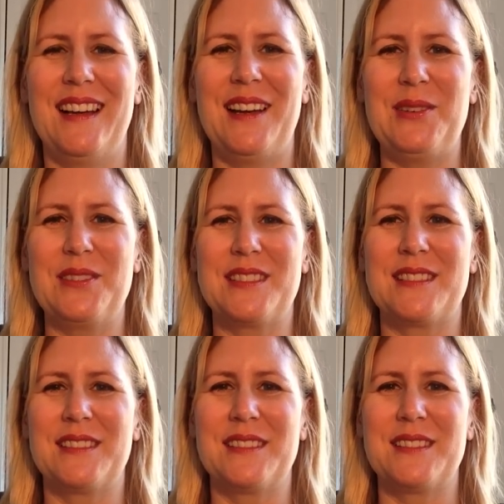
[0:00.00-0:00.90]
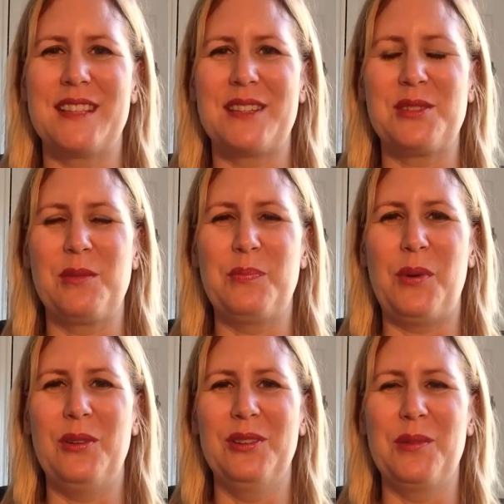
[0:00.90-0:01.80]
I was sat up
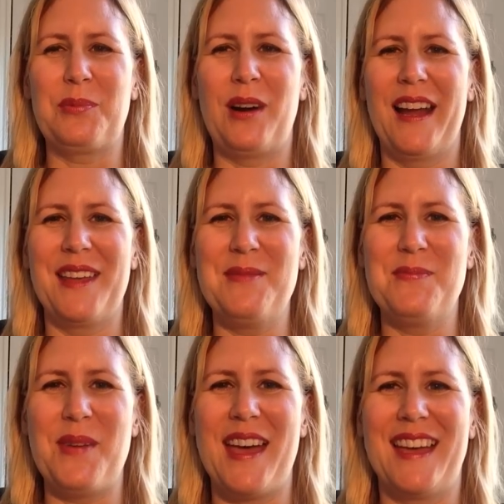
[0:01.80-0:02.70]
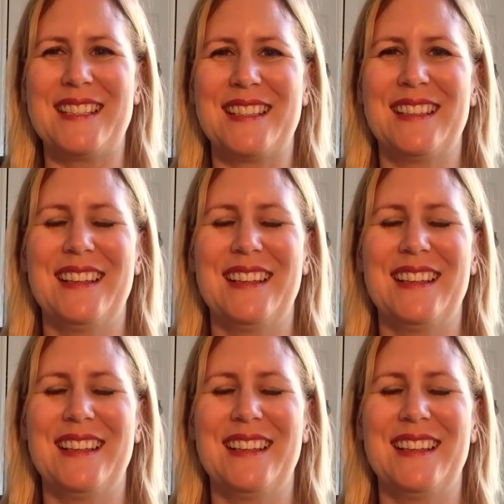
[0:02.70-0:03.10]
bolt upright in bed